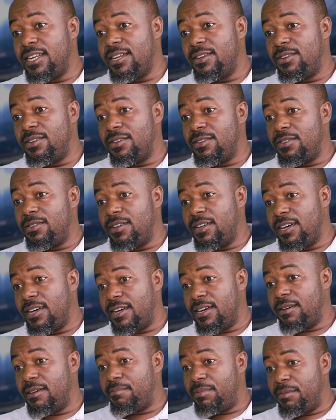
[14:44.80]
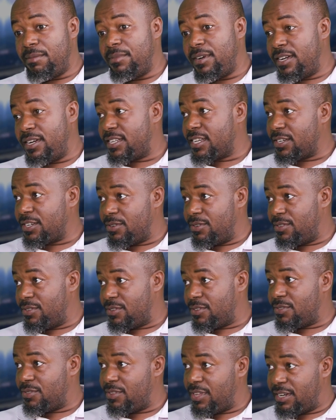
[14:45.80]
the preliminary
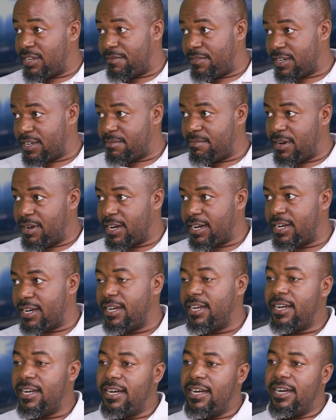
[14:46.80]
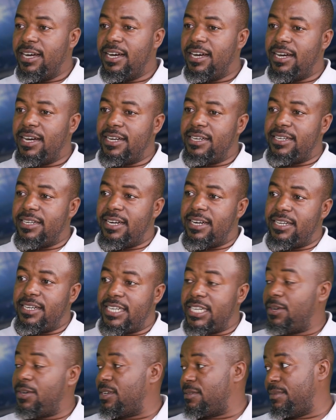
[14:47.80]
discussions to that effect, Mark, and
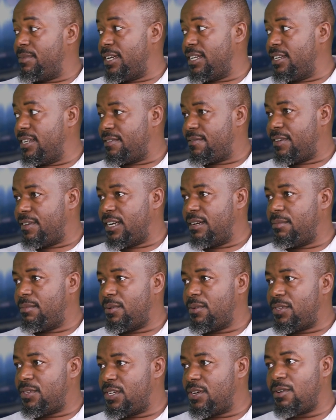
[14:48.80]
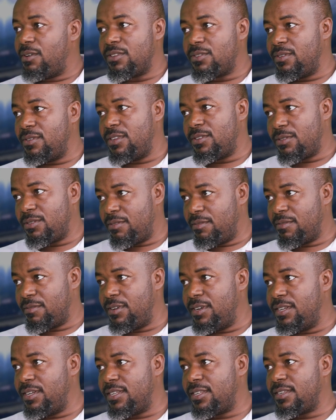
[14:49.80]
Chigo has been identified, because Chigo has got the sort of
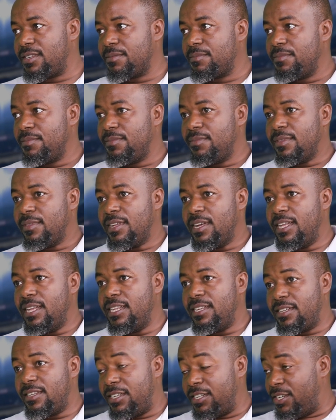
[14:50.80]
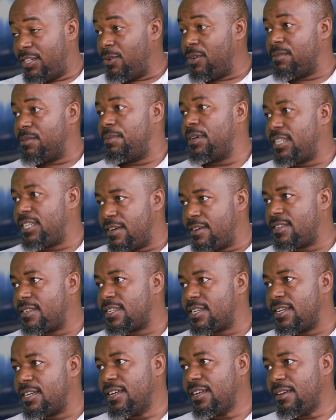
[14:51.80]
greens, and Chigo is
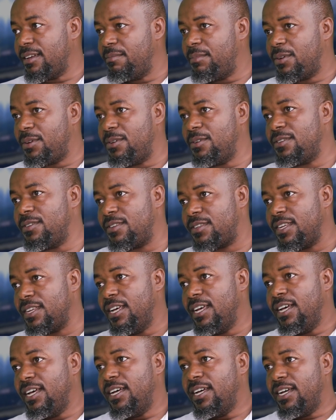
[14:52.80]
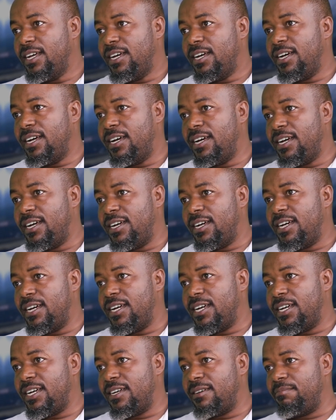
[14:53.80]
picturesque. because
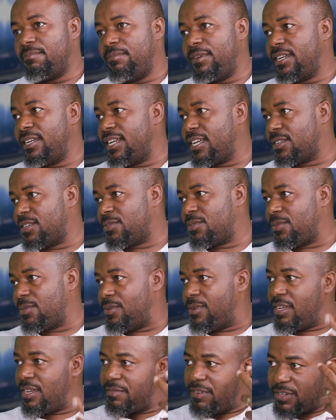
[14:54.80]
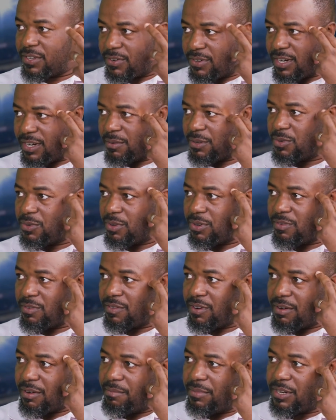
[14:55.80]
being next to Lake Victoria, which is one of
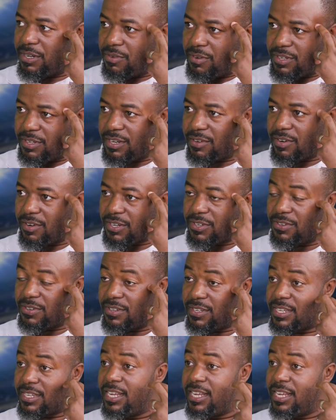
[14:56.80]
our big tourist attractions,